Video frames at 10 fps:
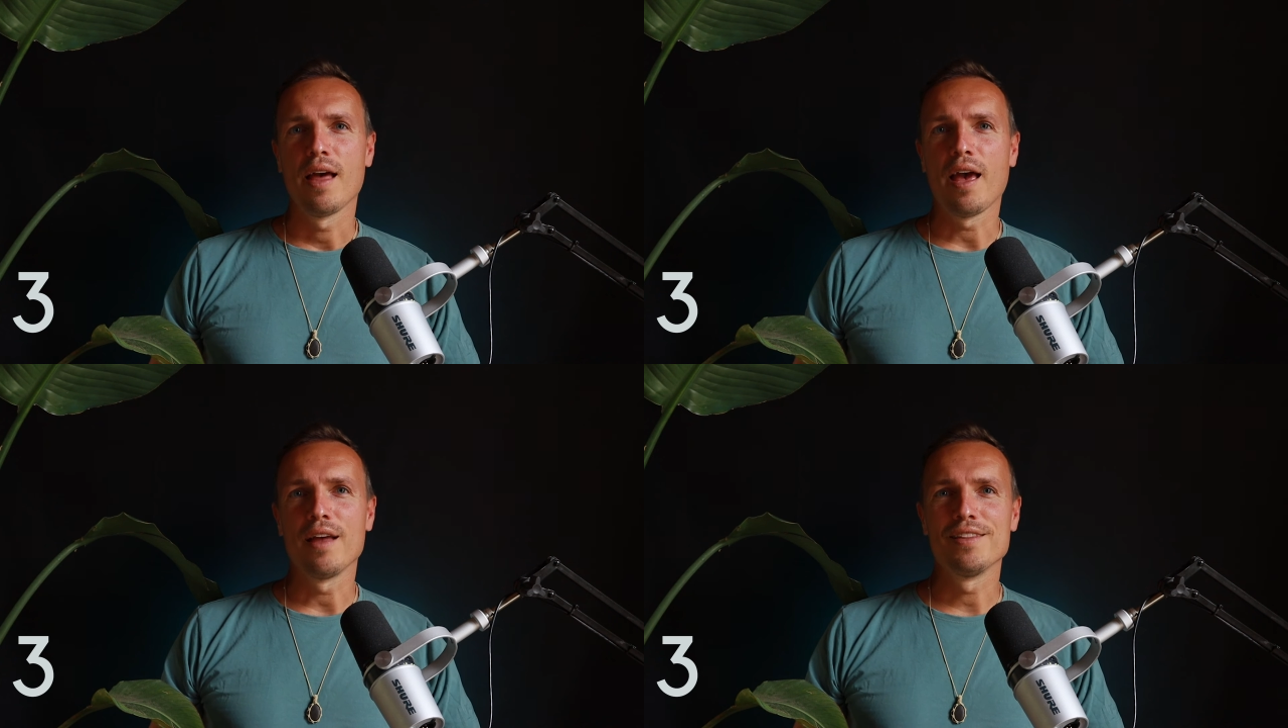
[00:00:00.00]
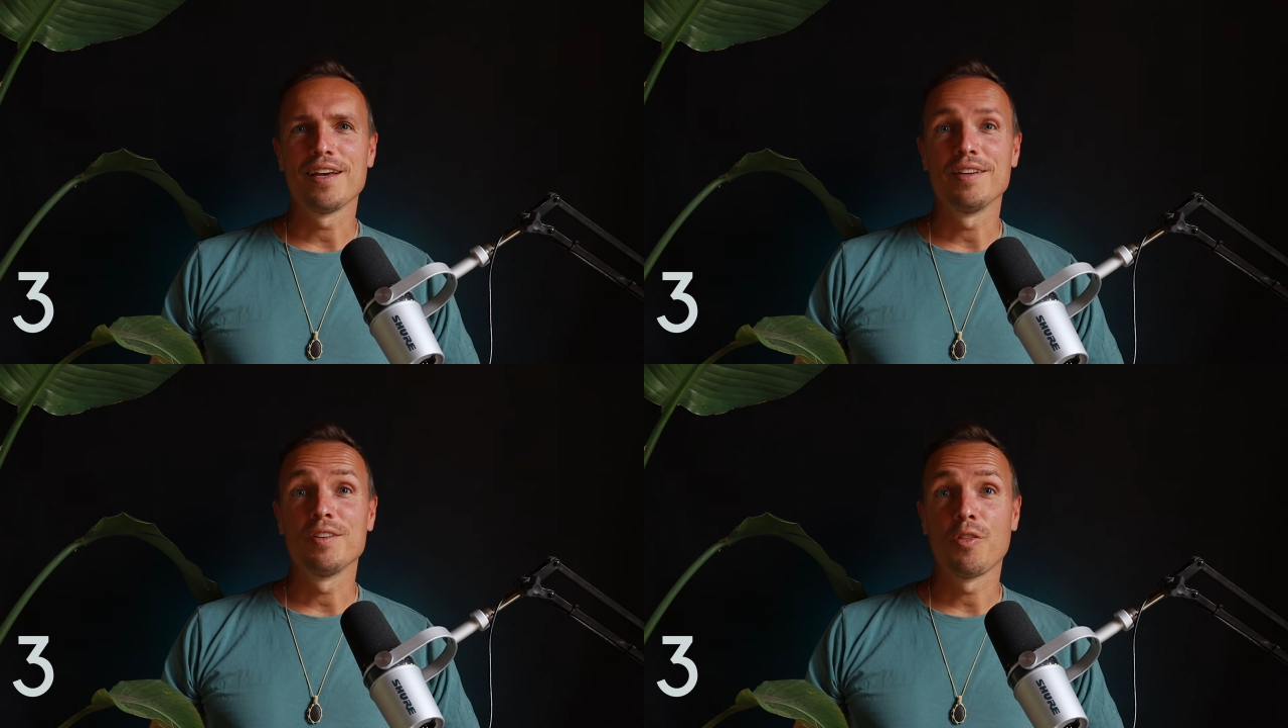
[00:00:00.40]
And
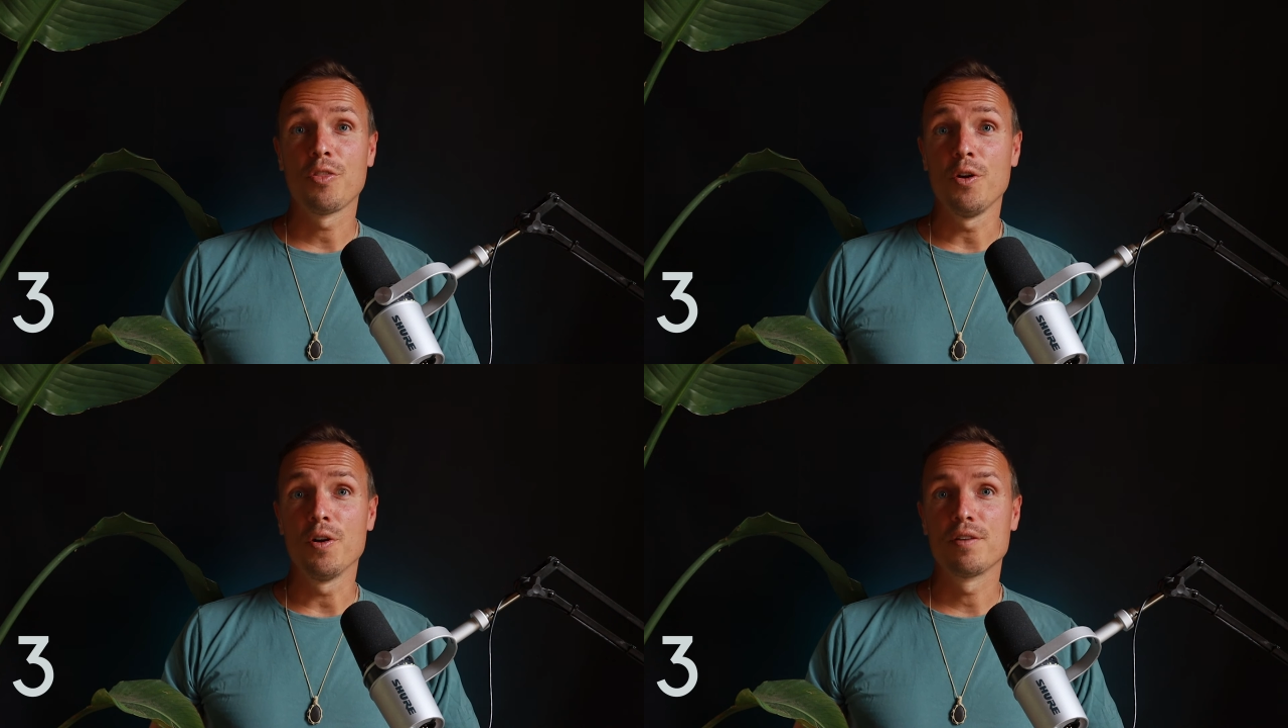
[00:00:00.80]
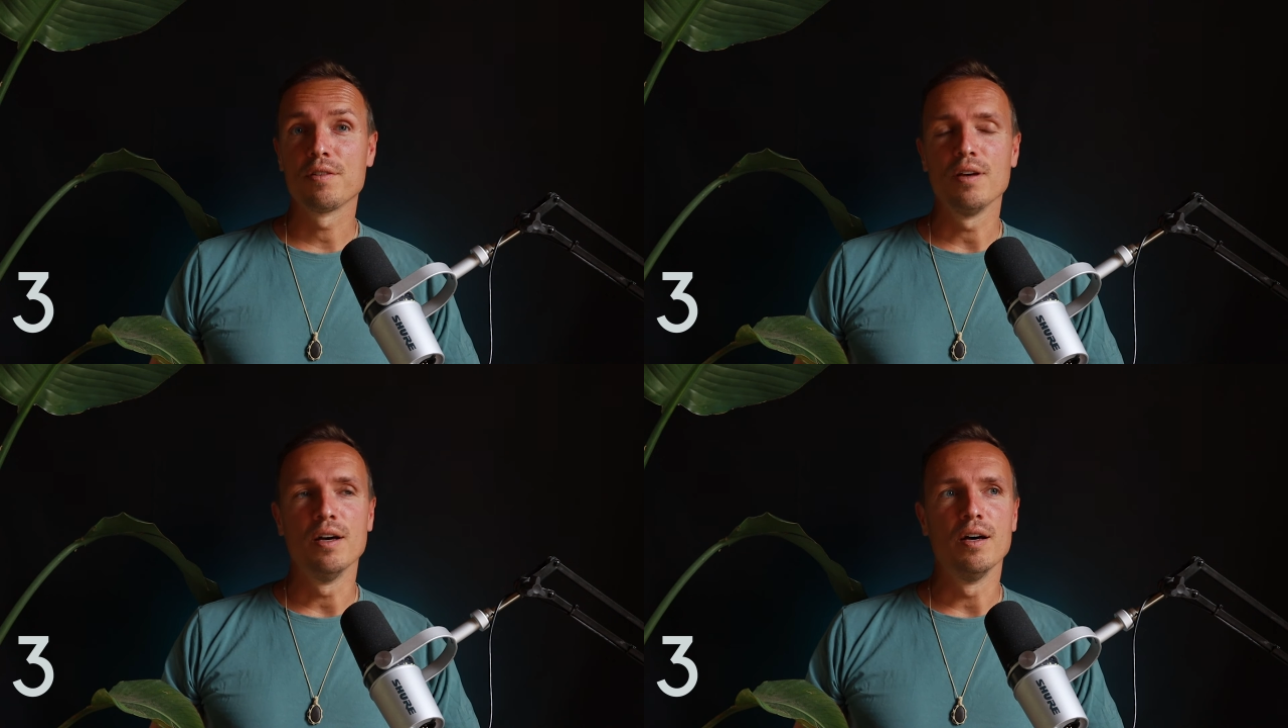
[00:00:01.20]
then the third
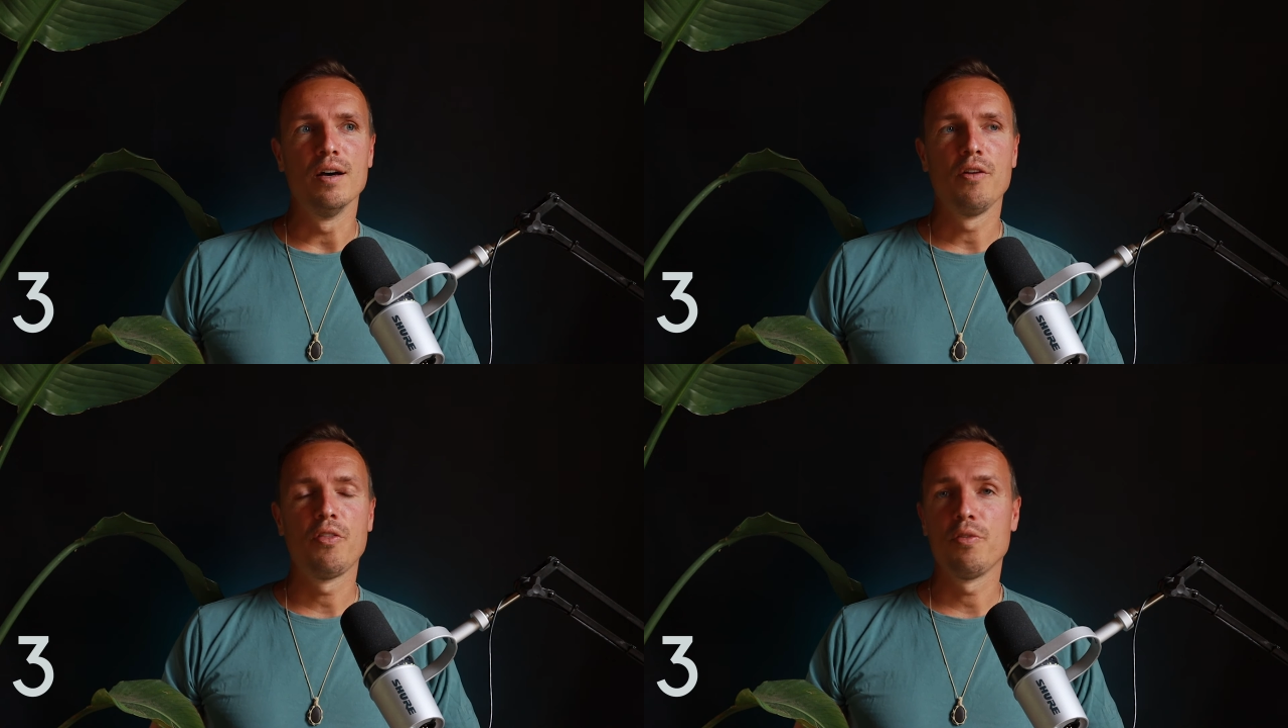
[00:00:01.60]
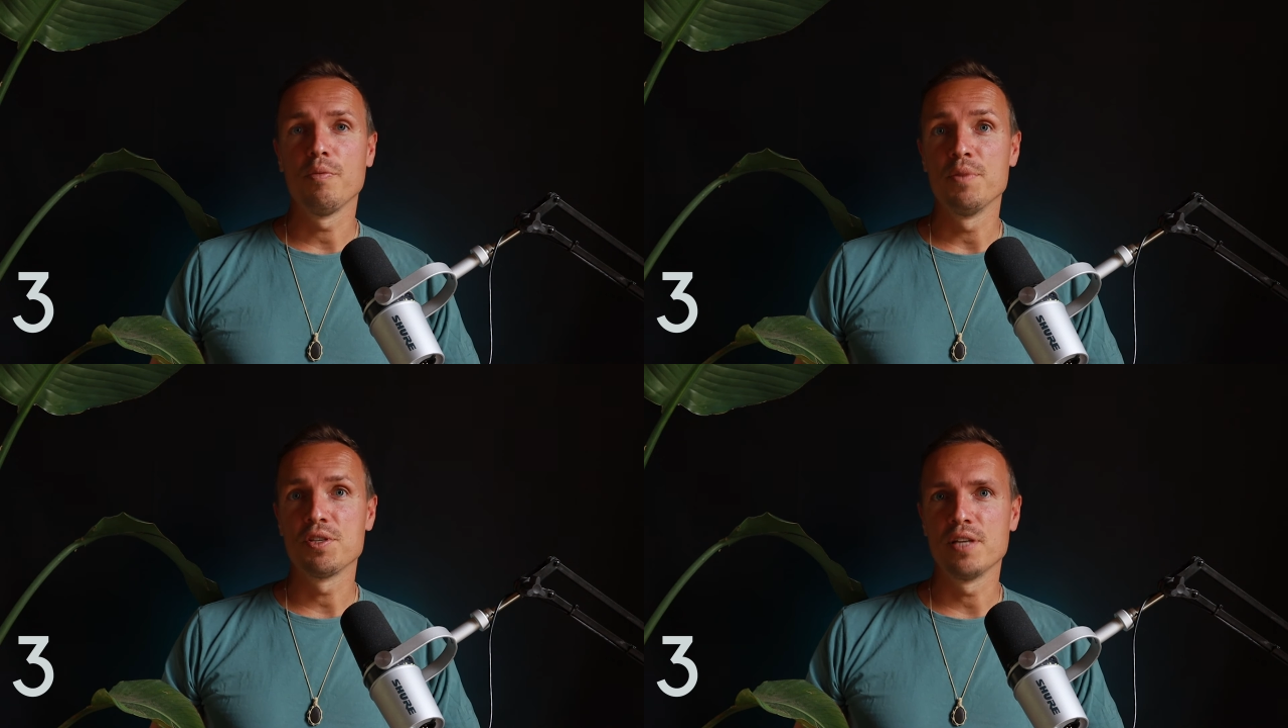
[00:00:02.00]

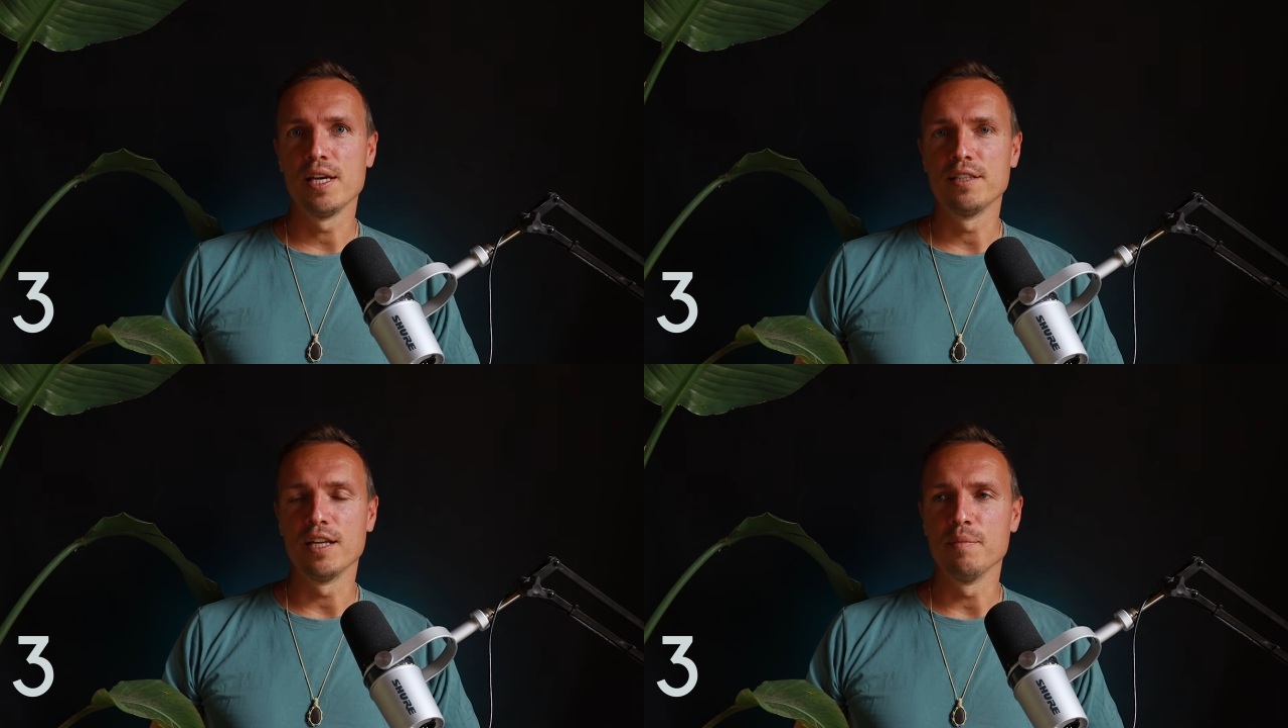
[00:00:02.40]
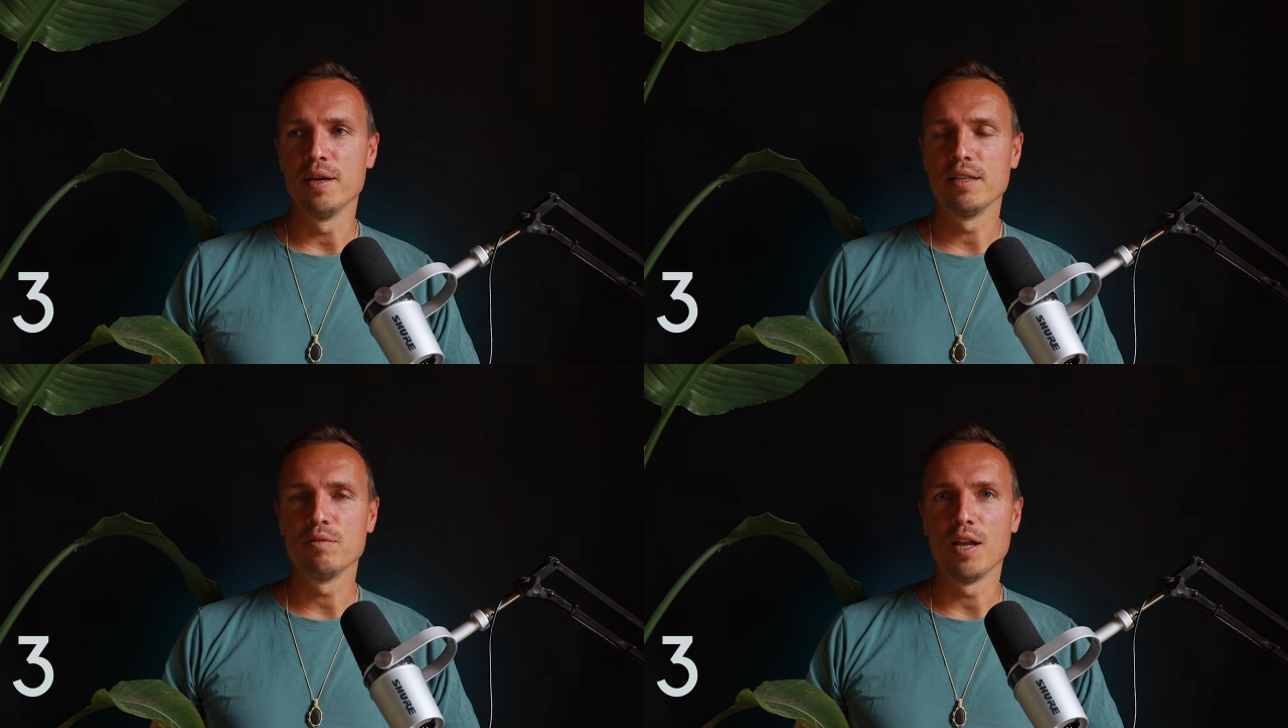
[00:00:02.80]
mistake that I made,